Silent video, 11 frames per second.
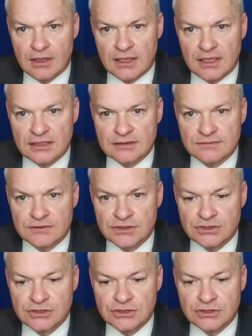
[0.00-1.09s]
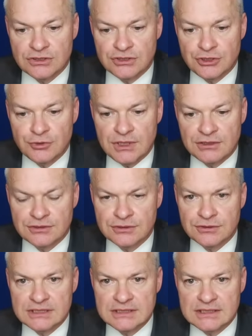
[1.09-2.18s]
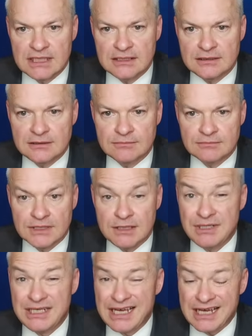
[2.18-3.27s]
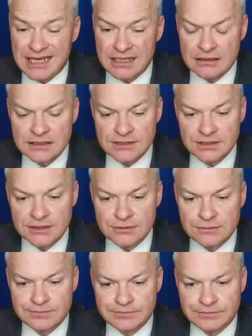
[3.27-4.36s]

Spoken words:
I have Zooid through the Z, keeping A-I-U.